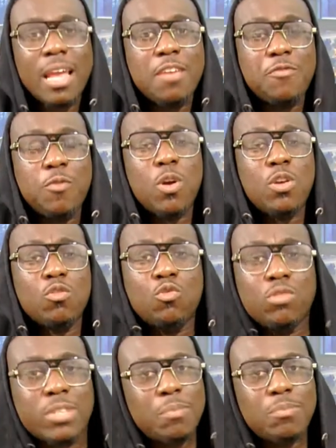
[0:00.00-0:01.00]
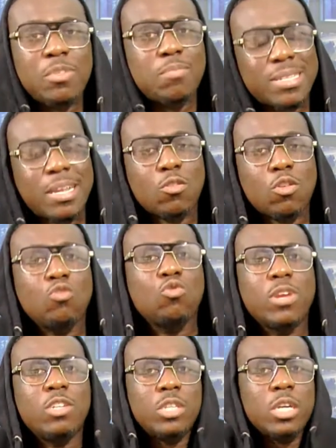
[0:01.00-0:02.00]
If you want to do something, master, don't do
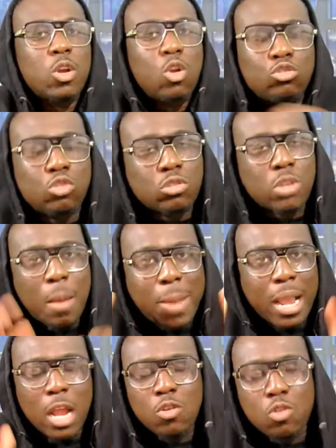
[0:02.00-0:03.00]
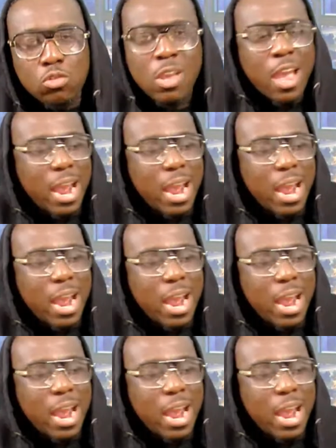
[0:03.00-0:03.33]
the Shikolontos, Abagandos,